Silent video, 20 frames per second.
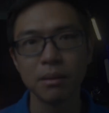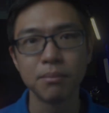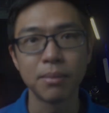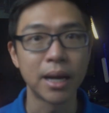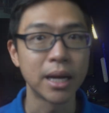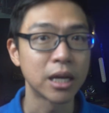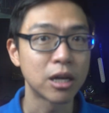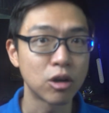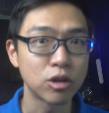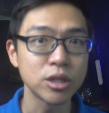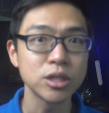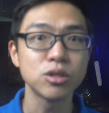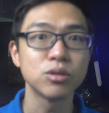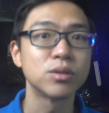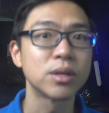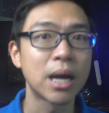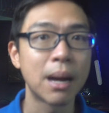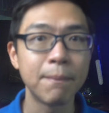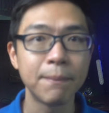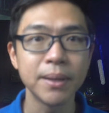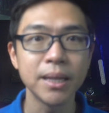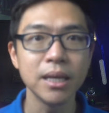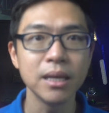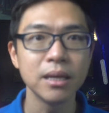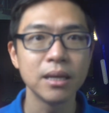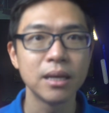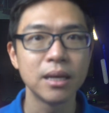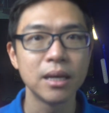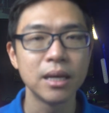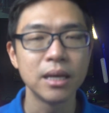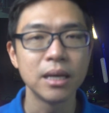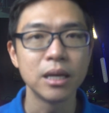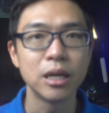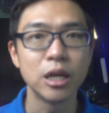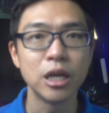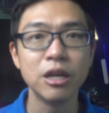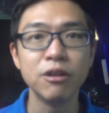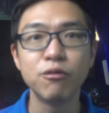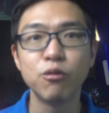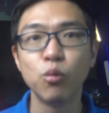But according to the company,
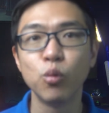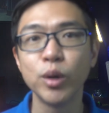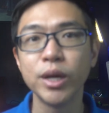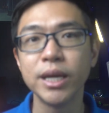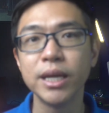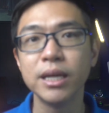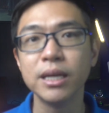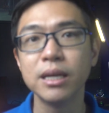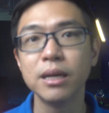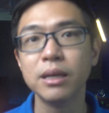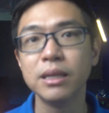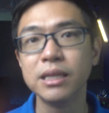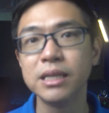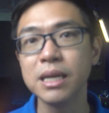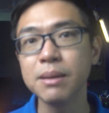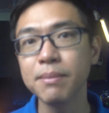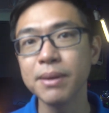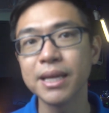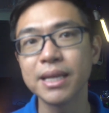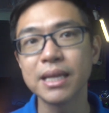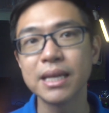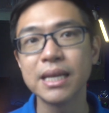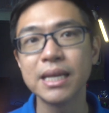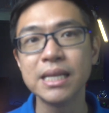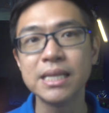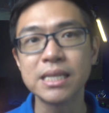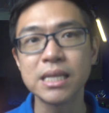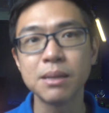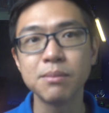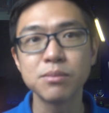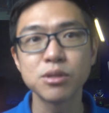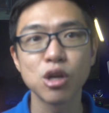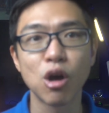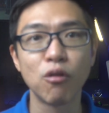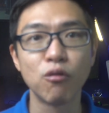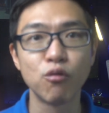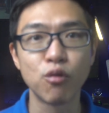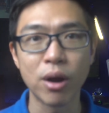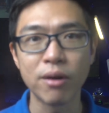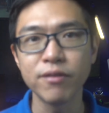if we deem it in terms
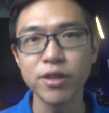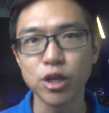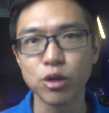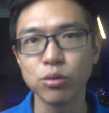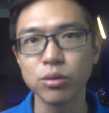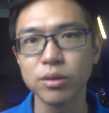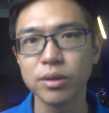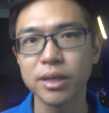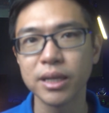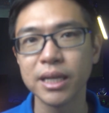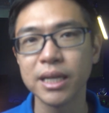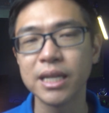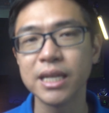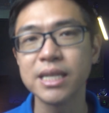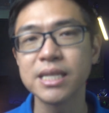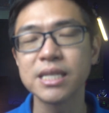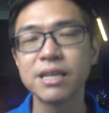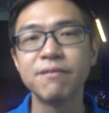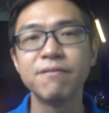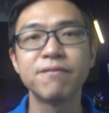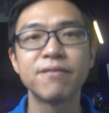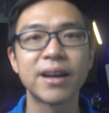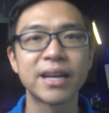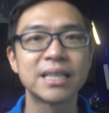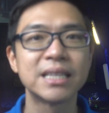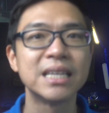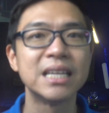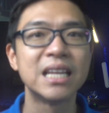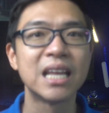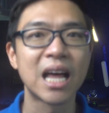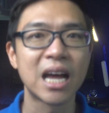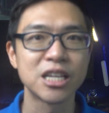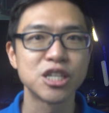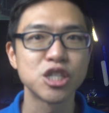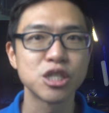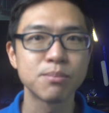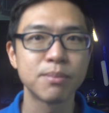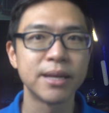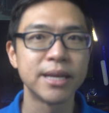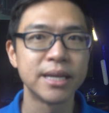of revenue, it is in fact the
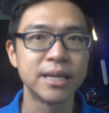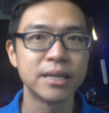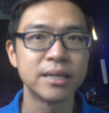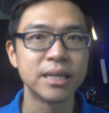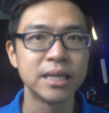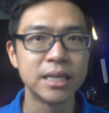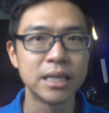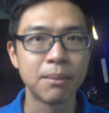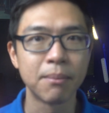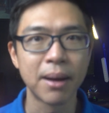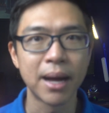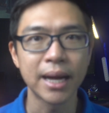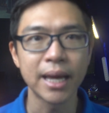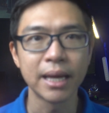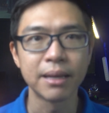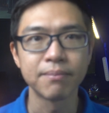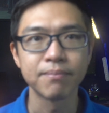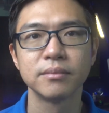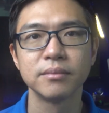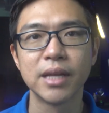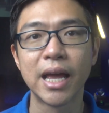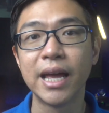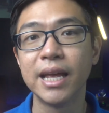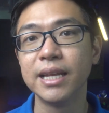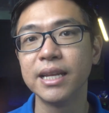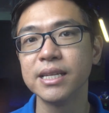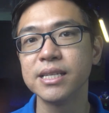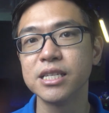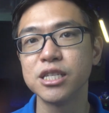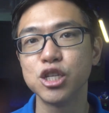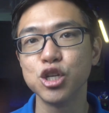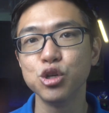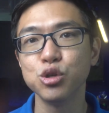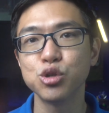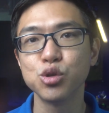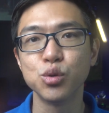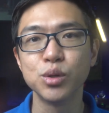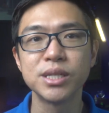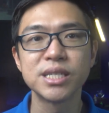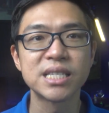largest player in the market. And this is due
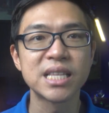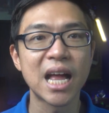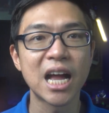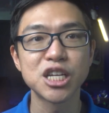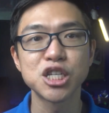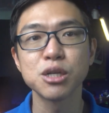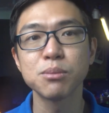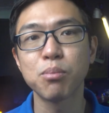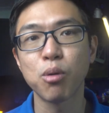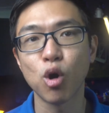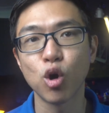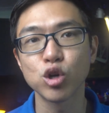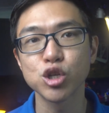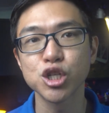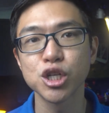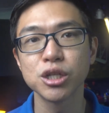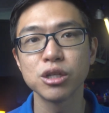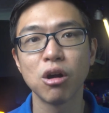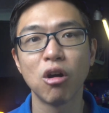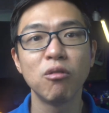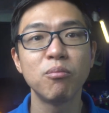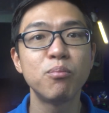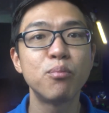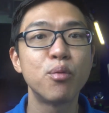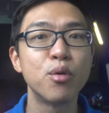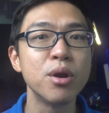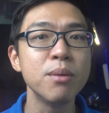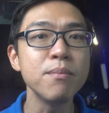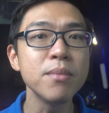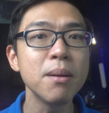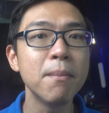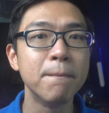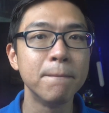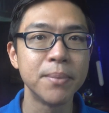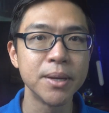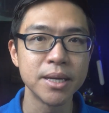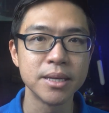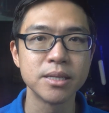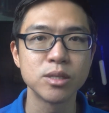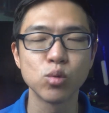to its larger portion of premium
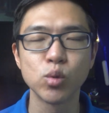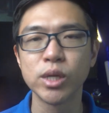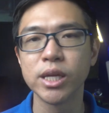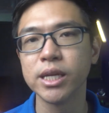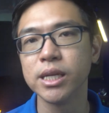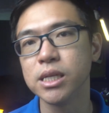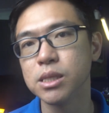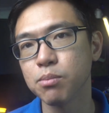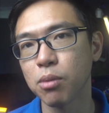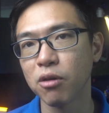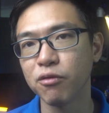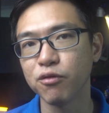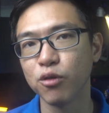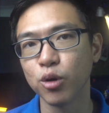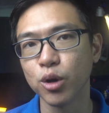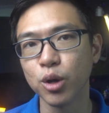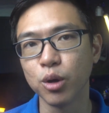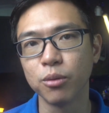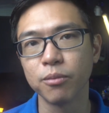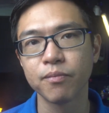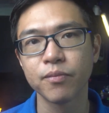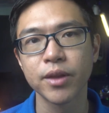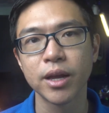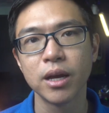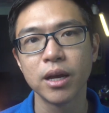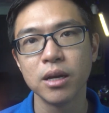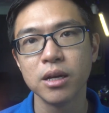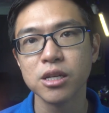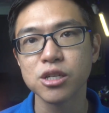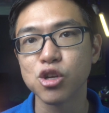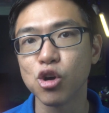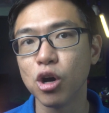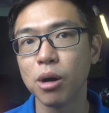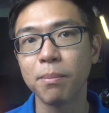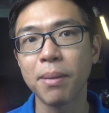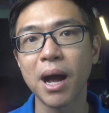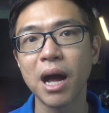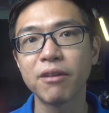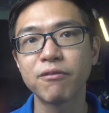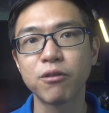beers within its portfolio. So
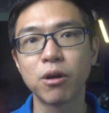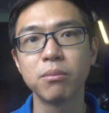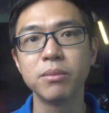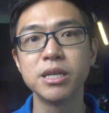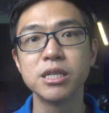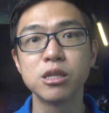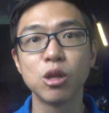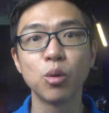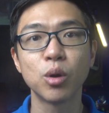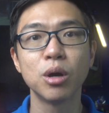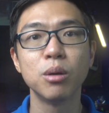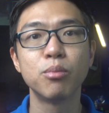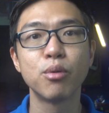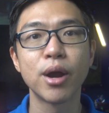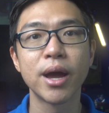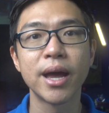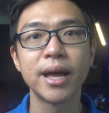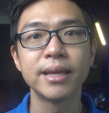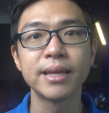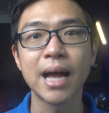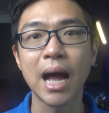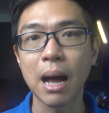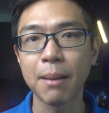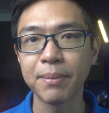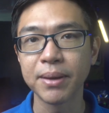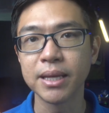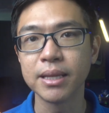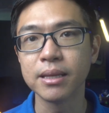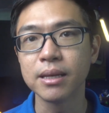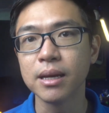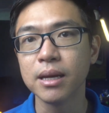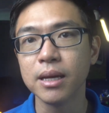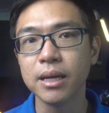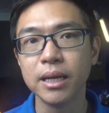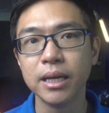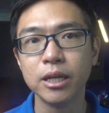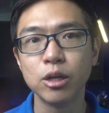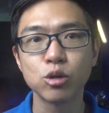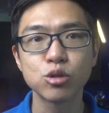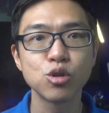apart from its local brand, Harbin,
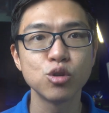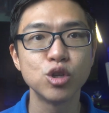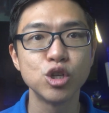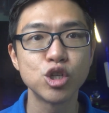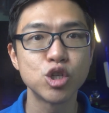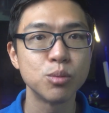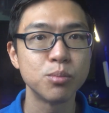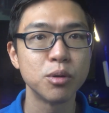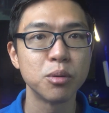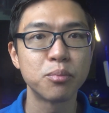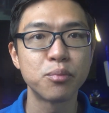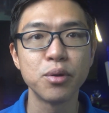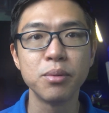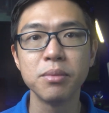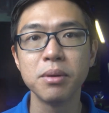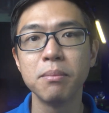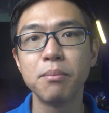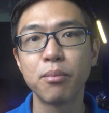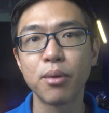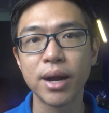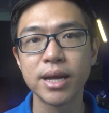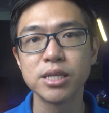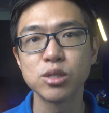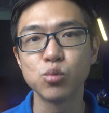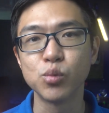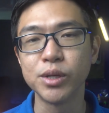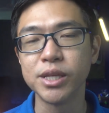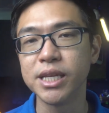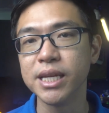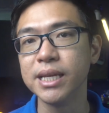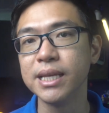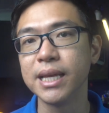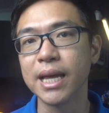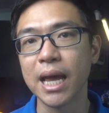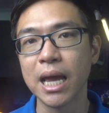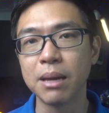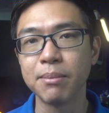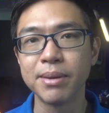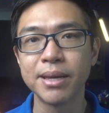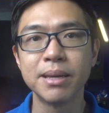it also distributes premium brands within the
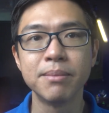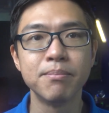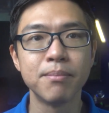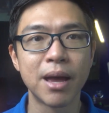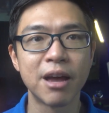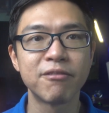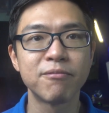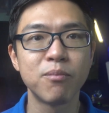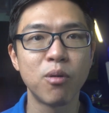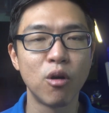AB InBev